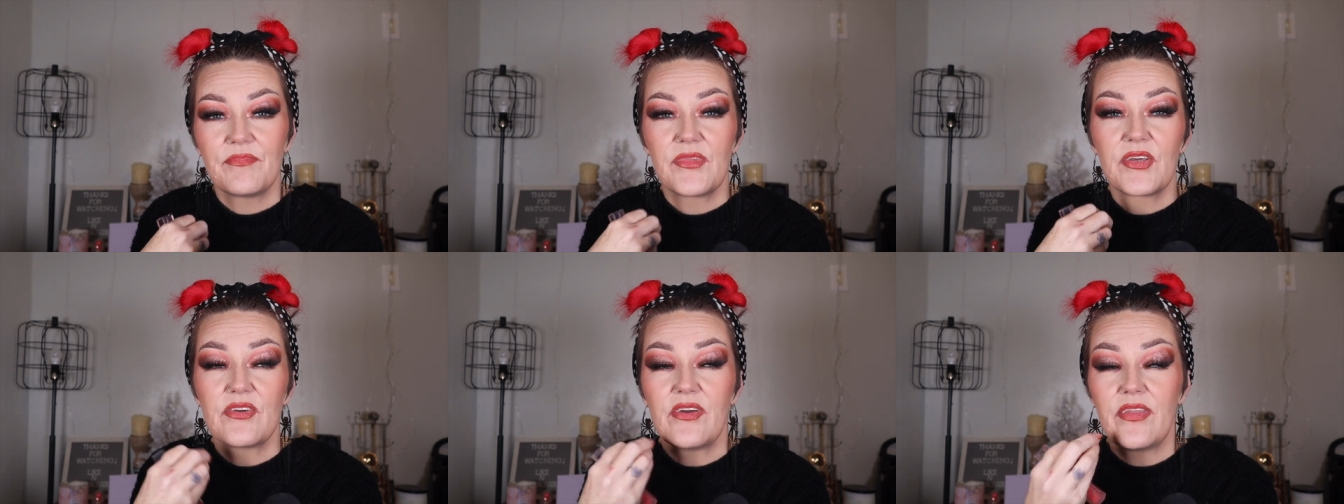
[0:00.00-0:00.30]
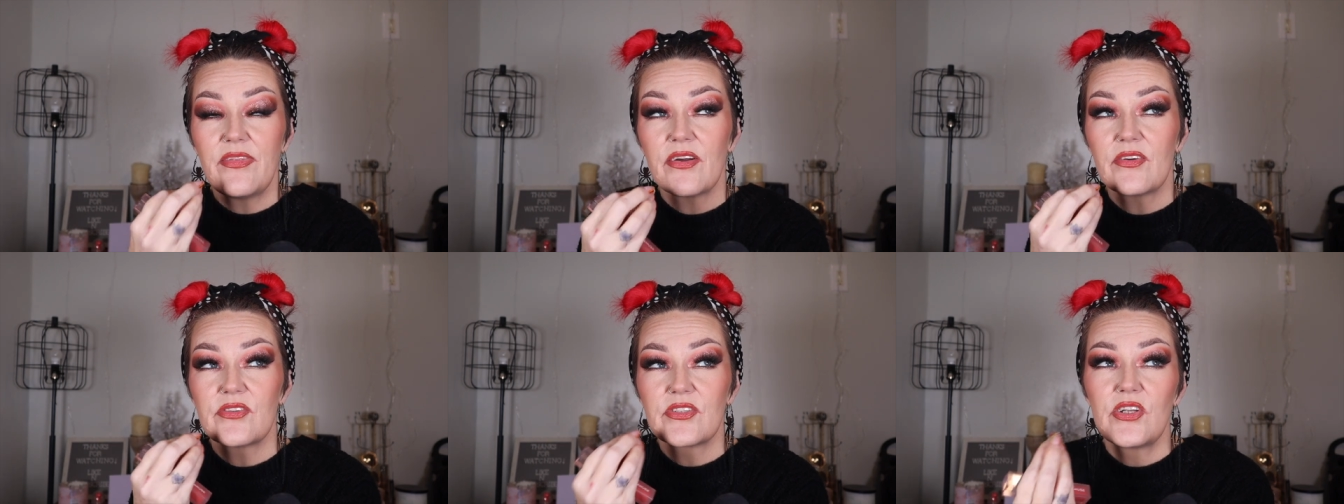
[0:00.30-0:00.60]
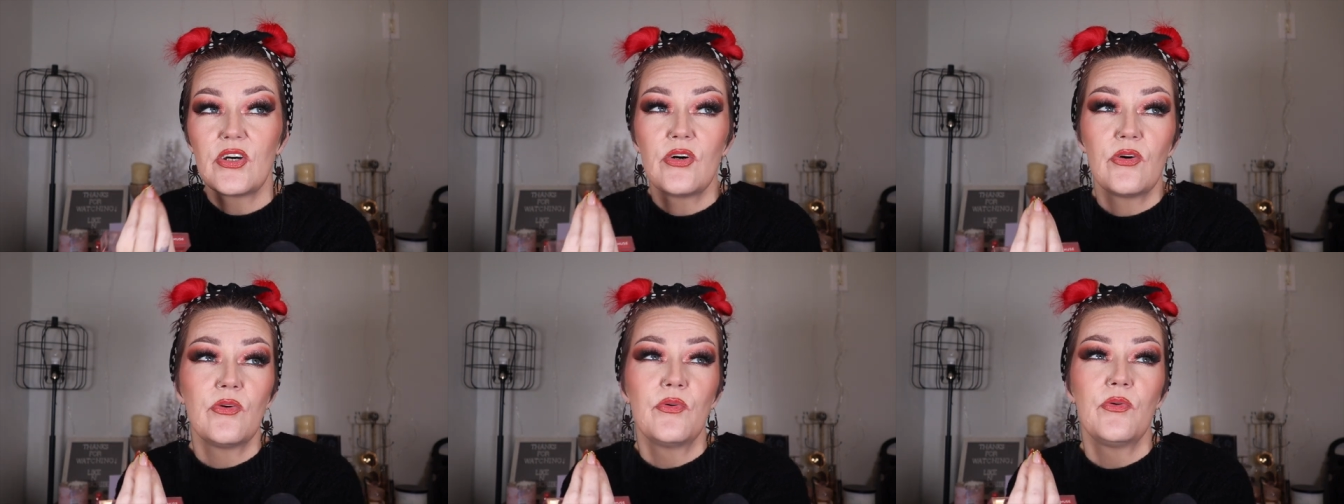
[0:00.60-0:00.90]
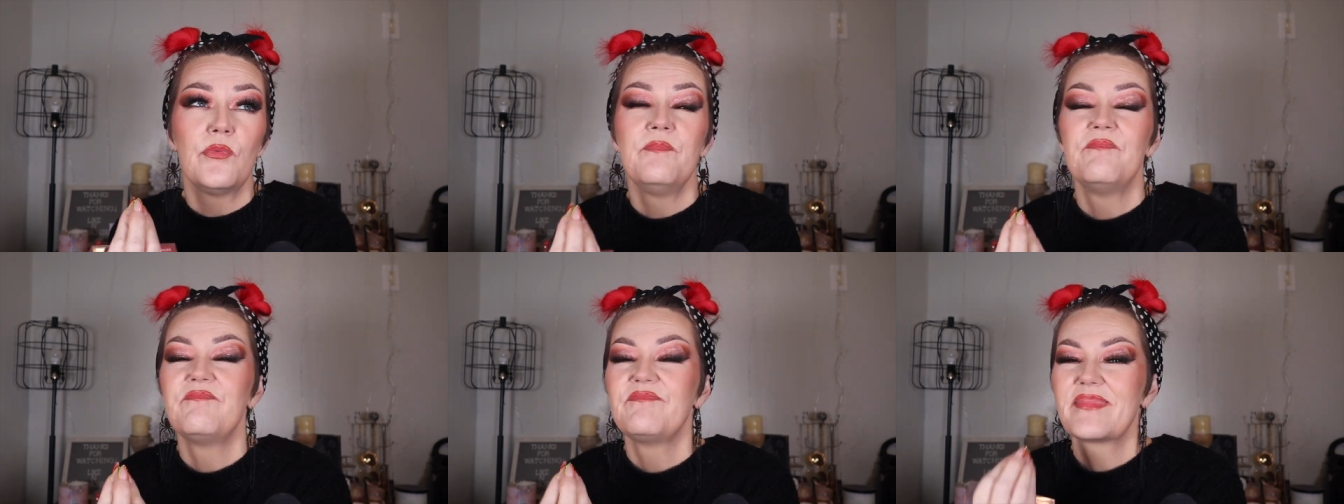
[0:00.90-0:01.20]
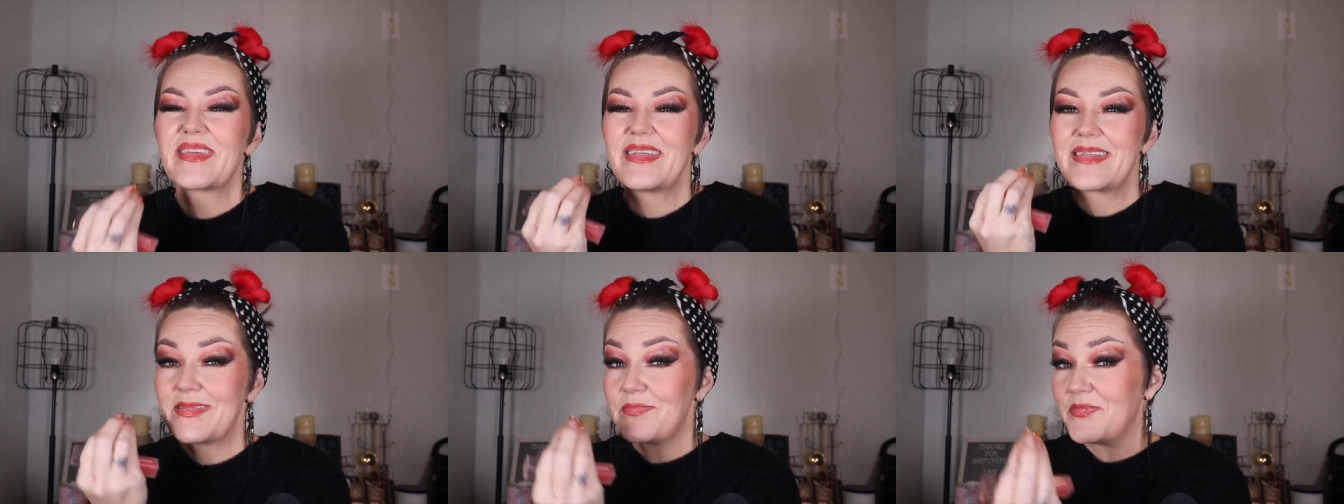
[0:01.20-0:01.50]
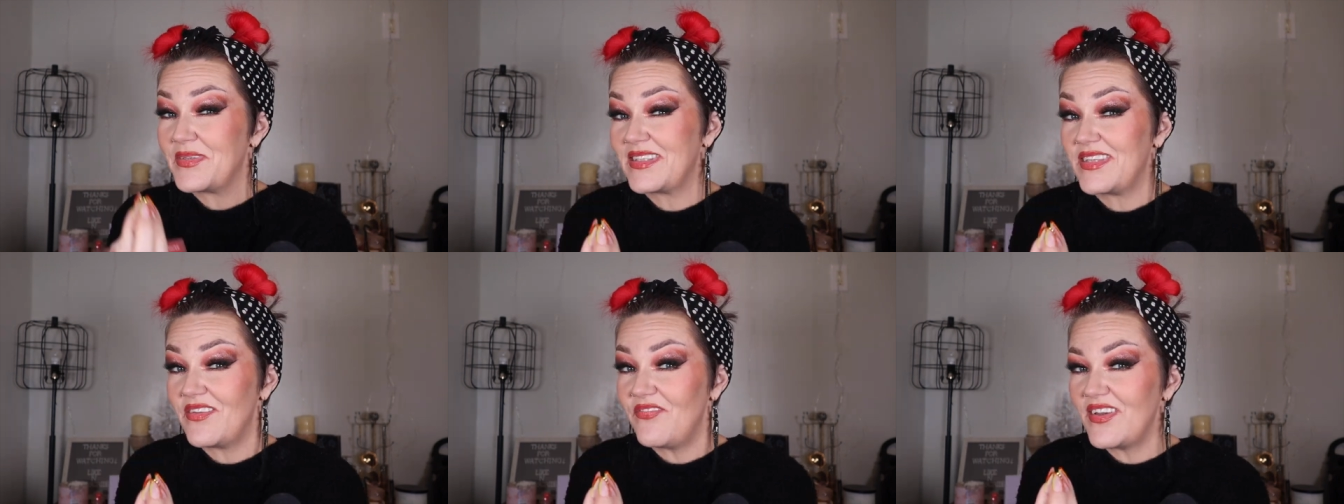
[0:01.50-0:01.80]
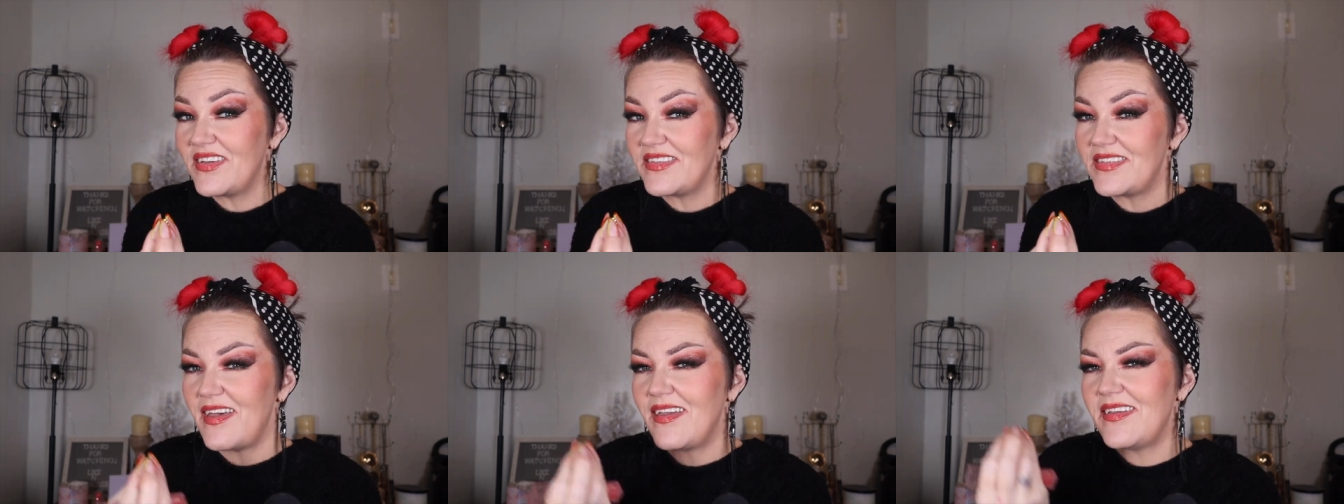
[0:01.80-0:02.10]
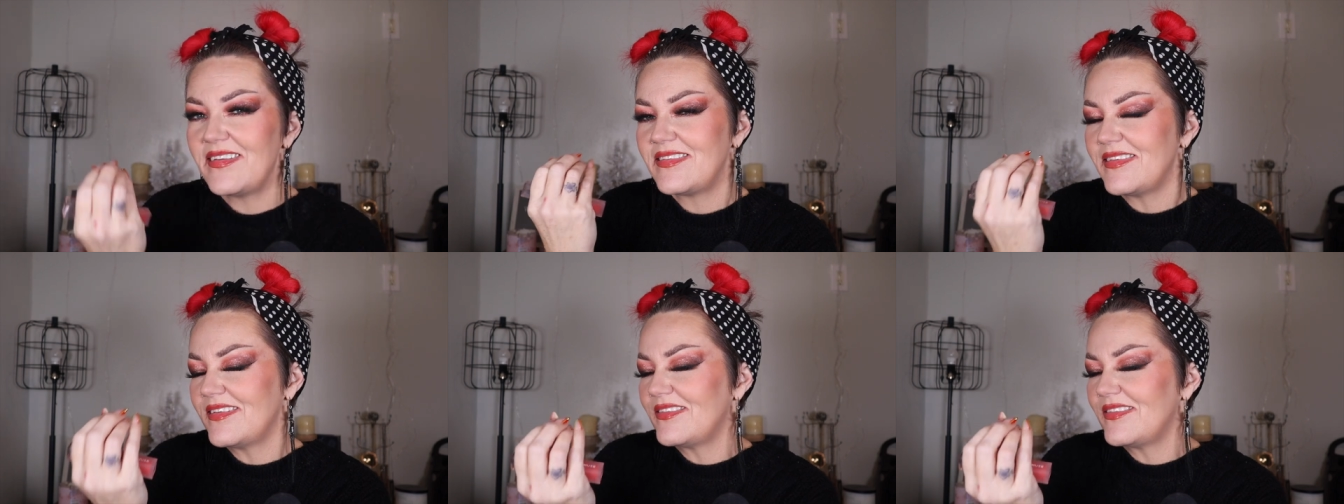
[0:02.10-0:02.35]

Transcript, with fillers: there, there's no specific taste,